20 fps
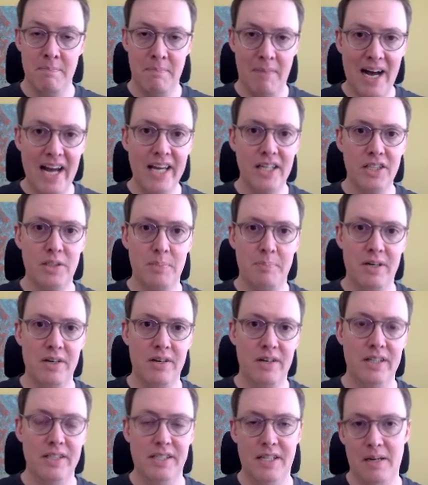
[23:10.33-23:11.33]
my
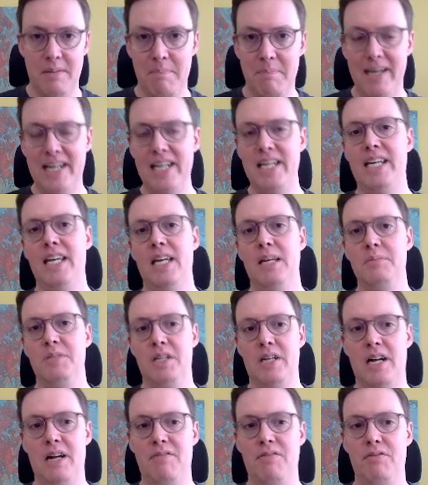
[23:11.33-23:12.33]
experience and in many games
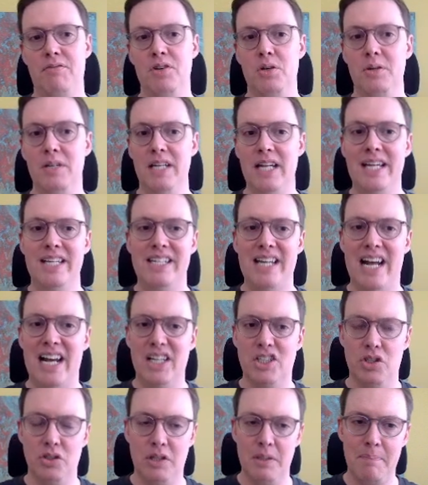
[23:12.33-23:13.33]
that I've reviewed, it's
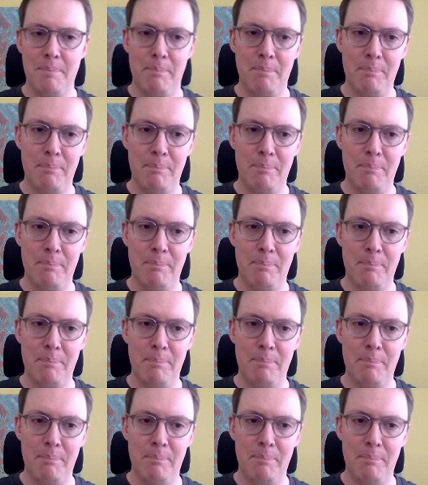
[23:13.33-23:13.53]
actually